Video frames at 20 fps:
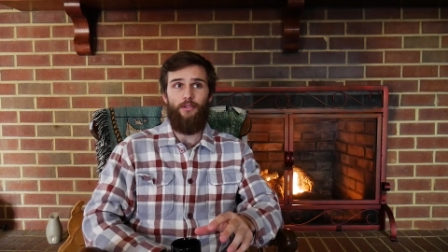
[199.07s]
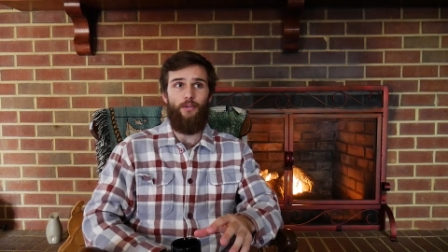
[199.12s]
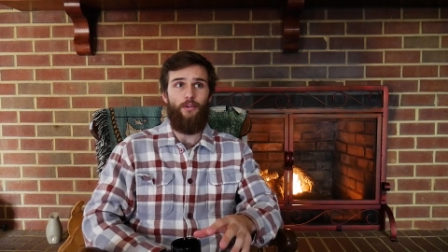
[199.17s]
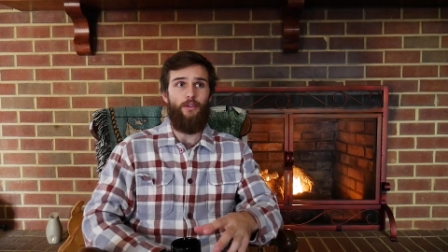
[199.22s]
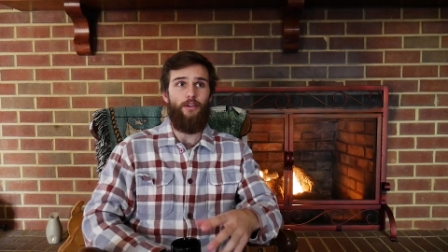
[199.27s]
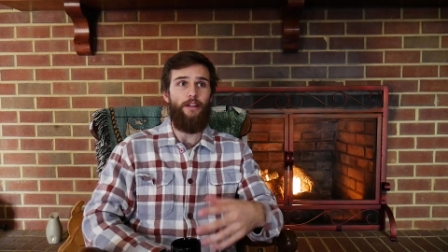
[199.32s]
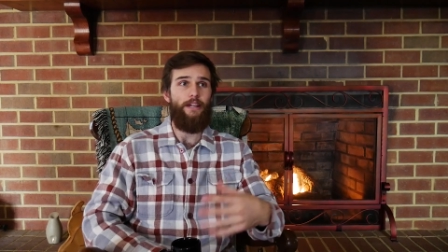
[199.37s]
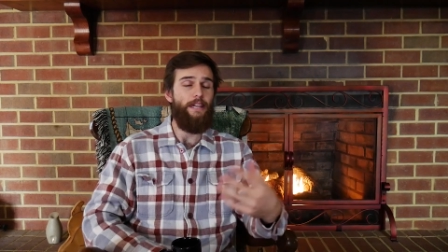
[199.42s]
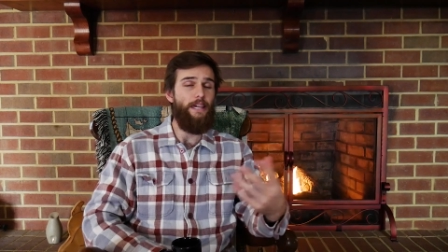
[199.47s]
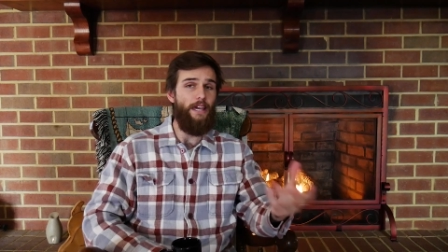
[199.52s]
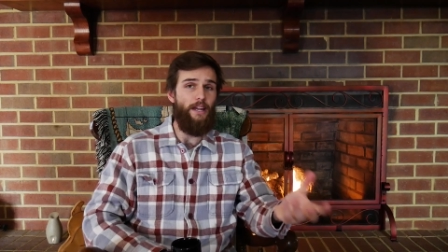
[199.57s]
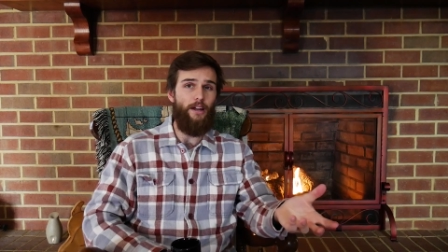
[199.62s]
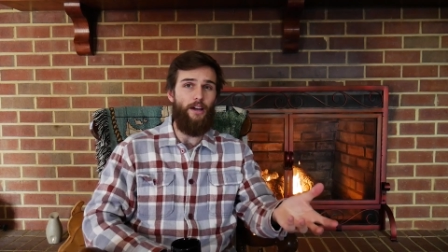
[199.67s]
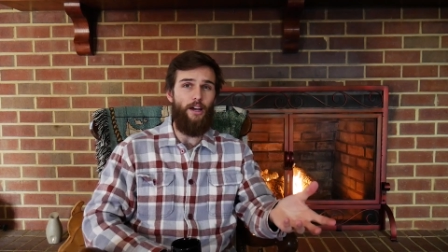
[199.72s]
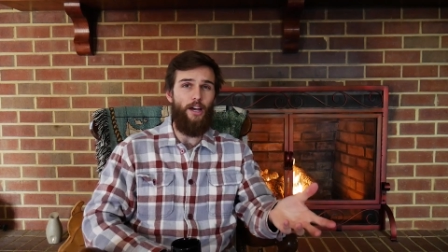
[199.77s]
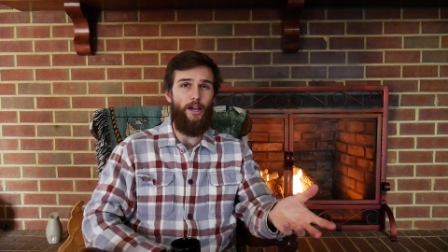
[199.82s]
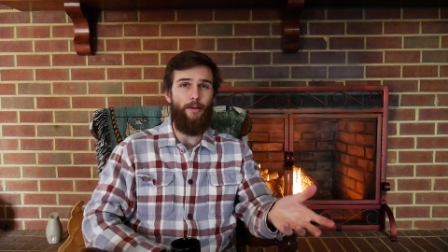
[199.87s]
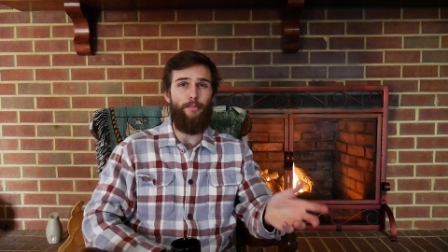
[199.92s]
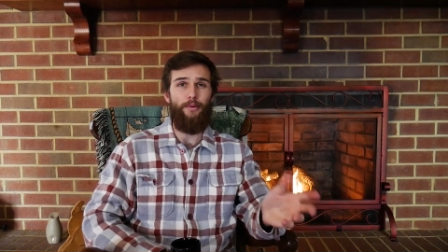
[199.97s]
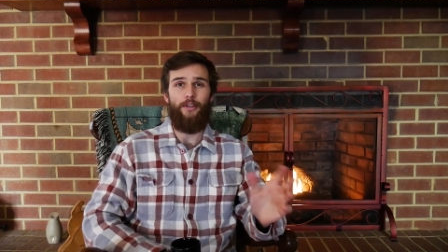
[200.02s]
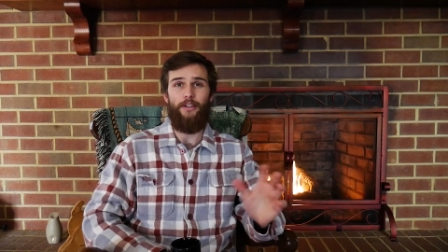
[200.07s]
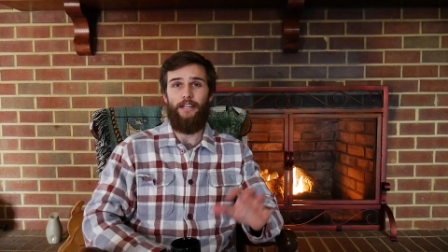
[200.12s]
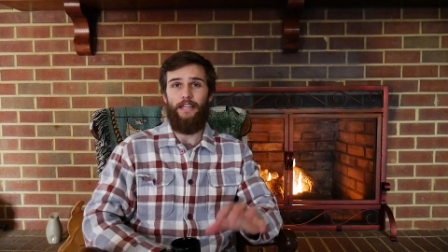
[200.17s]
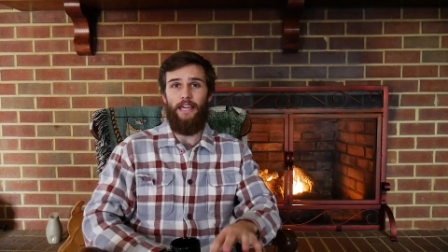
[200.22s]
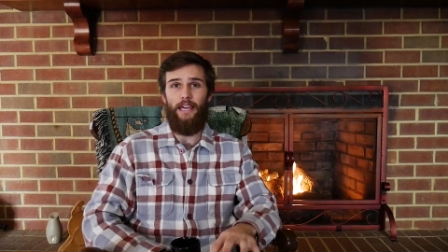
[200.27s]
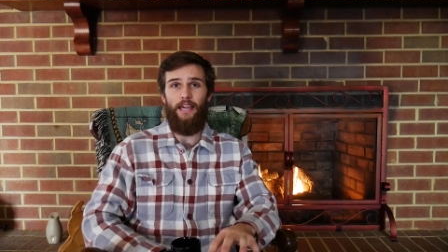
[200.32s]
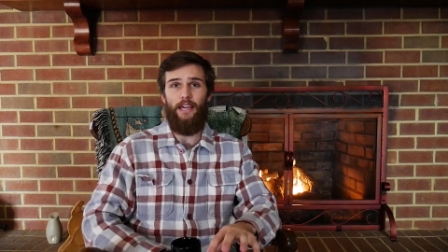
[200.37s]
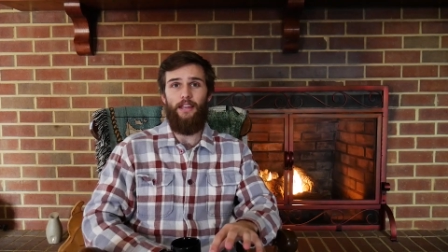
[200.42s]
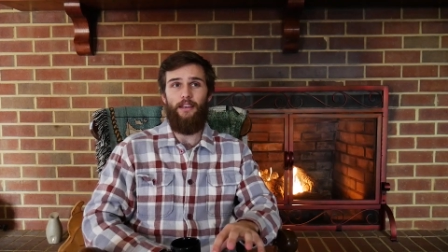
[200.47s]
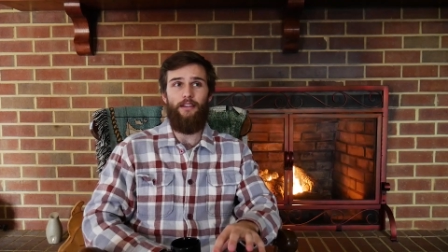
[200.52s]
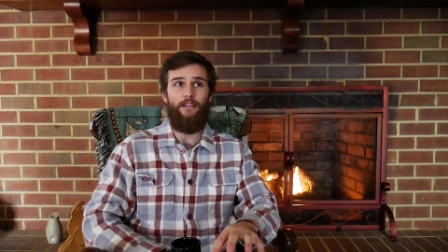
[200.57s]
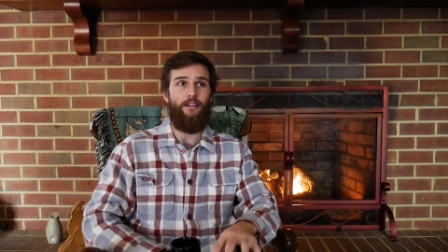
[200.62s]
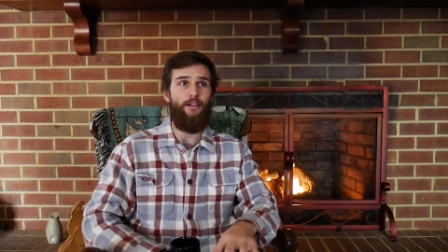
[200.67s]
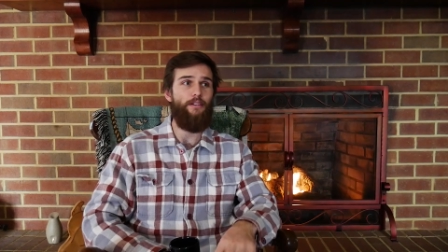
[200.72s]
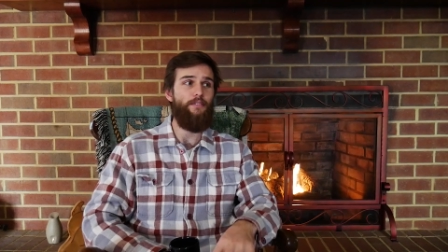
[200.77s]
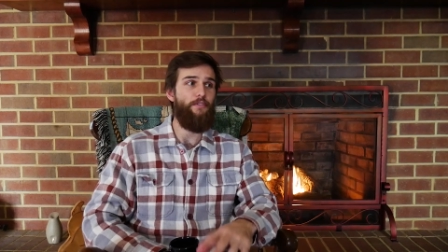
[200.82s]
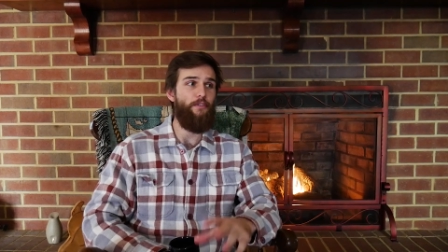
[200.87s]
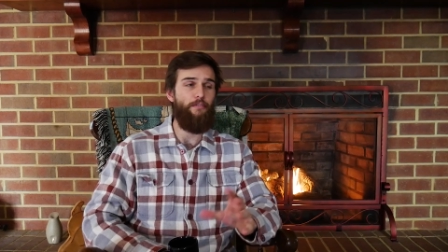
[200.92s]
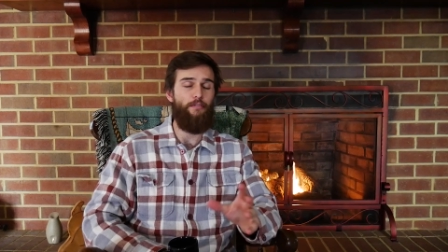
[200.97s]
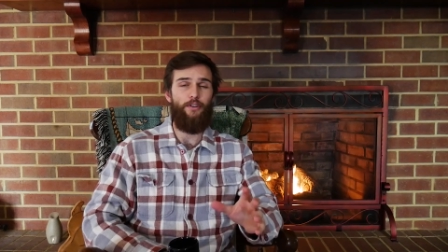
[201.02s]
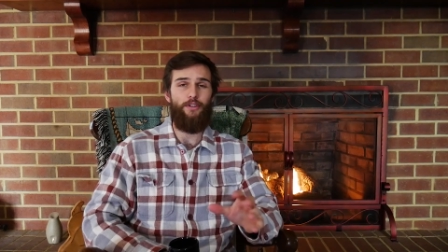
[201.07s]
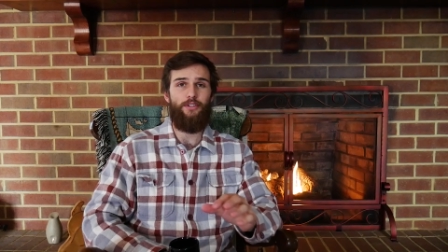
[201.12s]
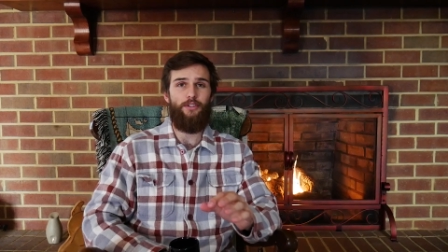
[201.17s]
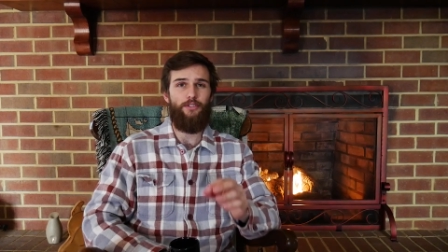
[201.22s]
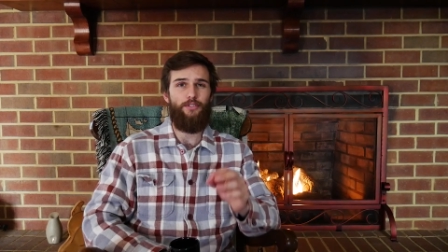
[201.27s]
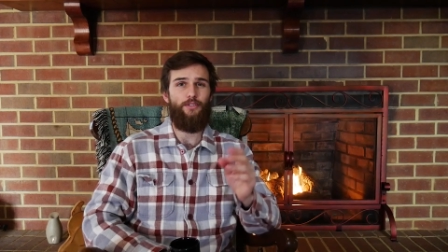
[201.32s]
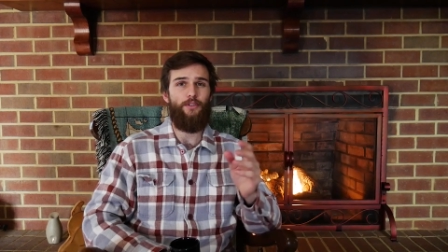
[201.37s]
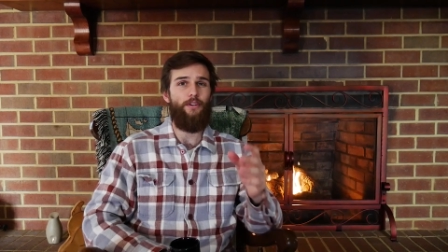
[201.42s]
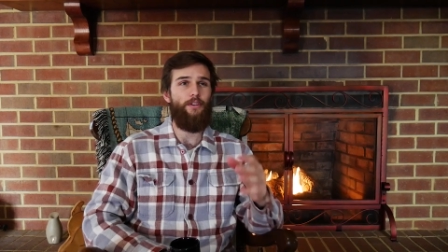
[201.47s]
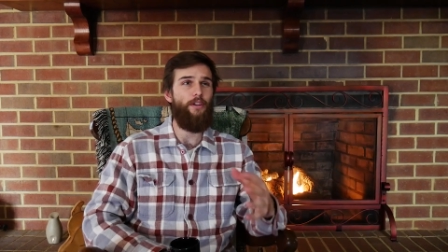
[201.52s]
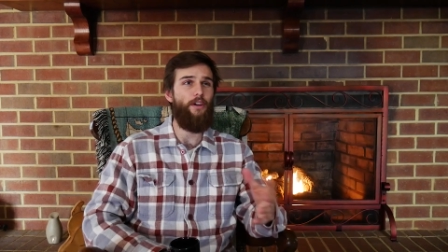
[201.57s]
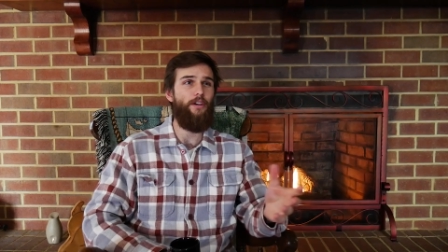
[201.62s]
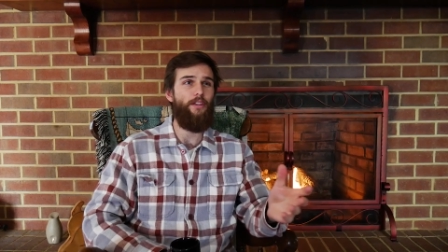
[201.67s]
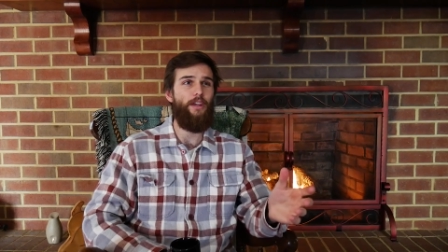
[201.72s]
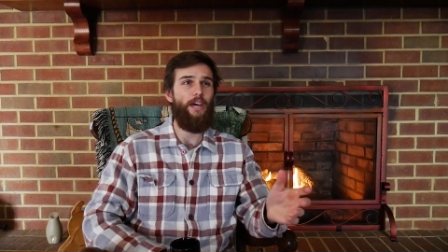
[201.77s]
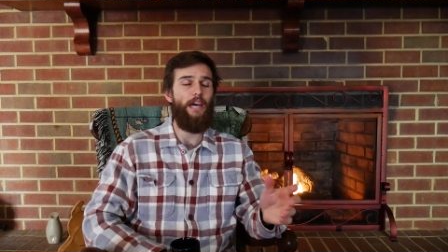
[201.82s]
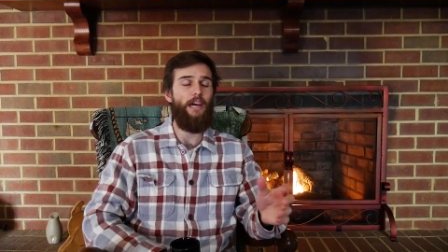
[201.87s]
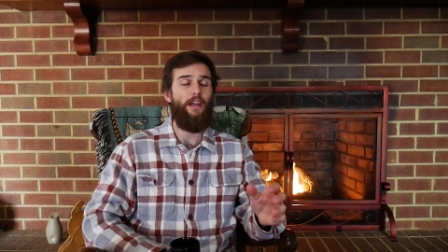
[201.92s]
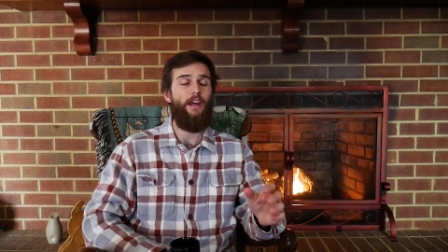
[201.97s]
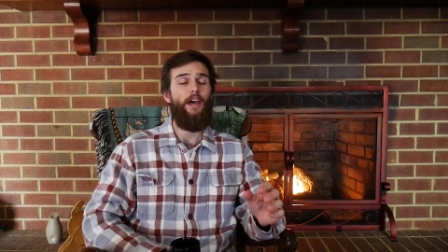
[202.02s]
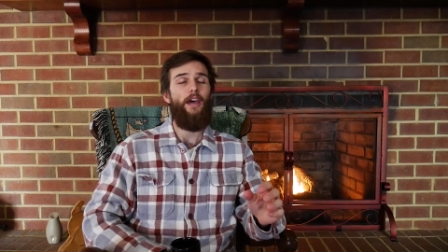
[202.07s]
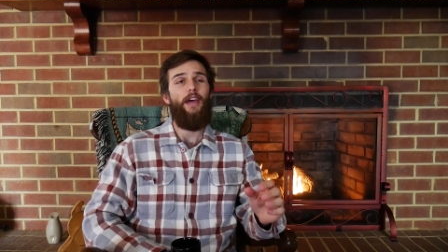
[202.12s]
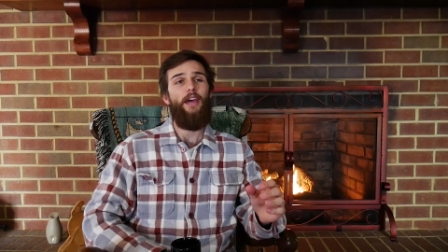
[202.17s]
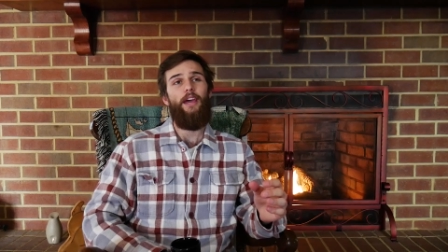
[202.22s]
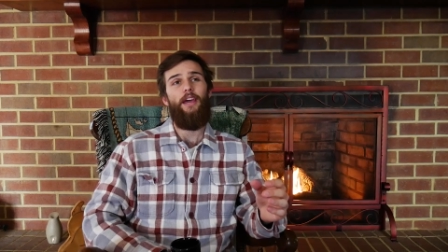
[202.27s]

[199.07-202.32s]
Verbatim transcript: or GitHub or Git, you know, for version control and all that.